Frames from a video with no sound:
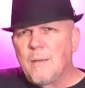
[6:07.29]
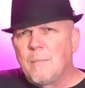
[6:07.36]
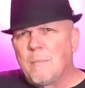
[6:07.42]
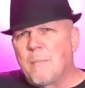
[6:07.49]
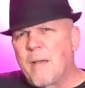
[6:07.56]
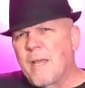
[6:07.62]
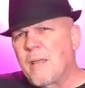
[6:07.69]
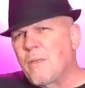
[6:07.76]

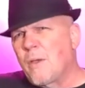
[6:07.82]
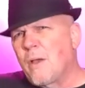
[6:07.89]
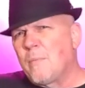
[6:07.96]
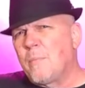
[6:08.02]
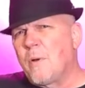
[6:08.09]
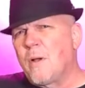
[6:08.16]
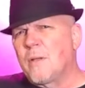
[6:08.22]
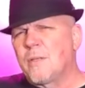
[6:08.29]
My
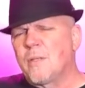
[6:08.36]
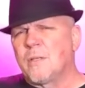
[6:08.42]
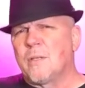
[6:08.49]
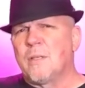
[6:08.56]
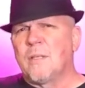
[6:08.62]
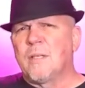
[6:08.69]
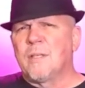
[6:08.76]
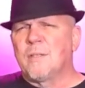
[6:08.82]
thought process
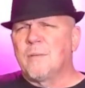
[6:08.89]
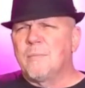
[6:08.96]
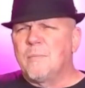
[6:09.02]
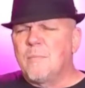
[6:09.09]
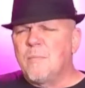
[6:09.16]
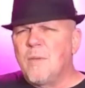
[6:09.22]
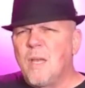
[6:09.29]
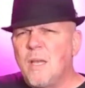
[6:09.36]
on this,
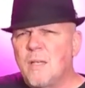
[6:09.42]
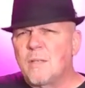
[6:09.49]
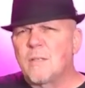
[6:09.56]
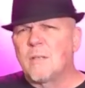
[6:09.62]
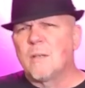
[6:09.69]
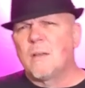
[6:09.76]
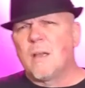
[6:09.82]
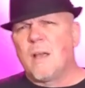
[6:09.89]
yes,
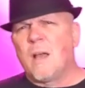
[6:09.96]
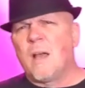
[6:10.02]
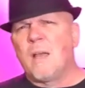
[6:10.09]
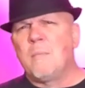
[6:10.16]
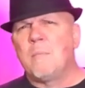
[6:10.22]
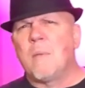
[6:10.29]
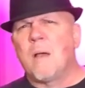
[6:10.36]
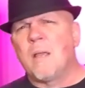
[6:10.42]
I
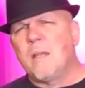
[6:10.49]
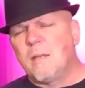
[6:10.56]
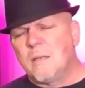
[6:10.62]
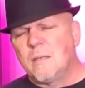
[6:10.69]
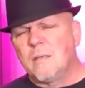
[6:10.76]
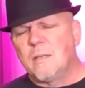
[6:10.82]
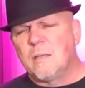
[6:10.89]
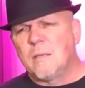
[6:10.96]
might
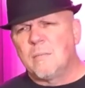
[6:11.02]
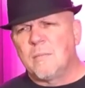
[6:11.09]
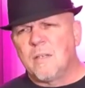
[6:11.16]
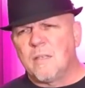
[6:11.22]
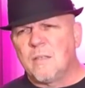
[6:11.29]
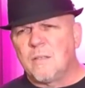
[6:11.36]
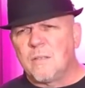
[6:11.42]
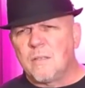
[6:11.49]

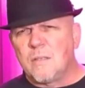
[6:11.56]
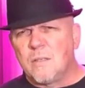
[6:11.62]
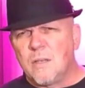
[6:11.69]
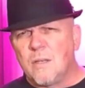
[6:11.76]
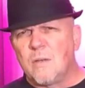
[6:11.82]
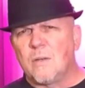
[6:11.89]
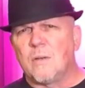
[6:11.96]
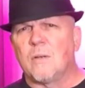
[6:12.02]

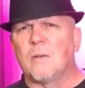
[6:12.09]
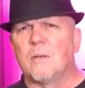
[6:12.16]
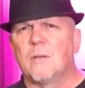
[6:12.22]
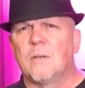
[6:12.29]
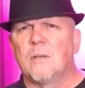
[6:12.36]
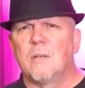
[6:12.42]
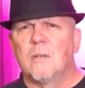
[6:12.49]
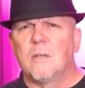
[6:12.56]
consider
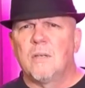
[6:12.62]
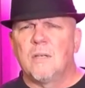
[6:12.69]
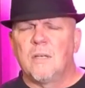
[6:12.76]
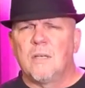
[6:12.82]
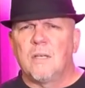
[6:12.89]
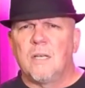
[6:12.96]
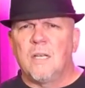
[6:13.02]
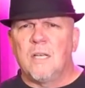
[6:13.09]

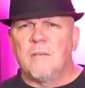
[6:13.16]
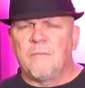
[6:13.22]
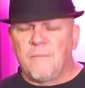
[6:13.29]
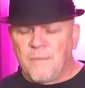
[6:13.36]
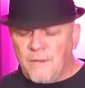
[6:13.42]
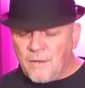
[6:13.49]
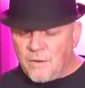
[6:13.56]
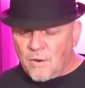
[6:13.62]
if
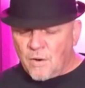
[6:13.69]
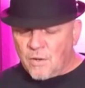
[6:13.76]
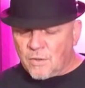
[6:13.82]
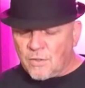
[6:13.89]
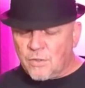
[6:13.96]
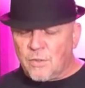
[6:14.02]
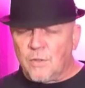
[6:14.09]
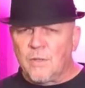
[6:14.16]
there are
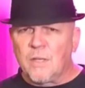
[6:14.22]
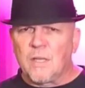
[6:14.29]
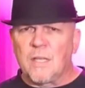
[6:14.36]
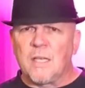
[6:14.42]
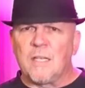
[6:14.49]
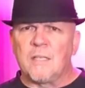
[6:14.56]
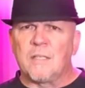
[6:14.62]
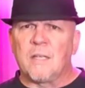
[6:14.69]
certain
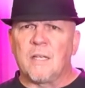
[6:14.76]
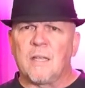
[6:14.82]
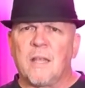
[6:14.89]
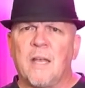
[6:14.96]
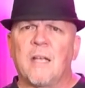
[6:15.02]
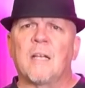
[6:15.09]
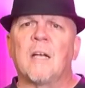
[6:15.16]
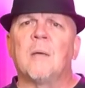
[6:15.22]
things that
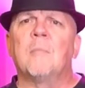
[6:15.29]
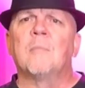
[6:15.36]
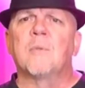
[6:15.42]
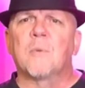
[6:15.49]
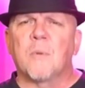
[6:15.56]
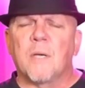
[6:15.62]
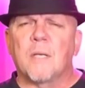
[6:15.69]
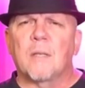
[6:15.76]
that comes
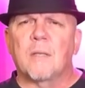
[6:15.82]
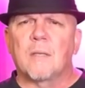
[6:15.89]
with.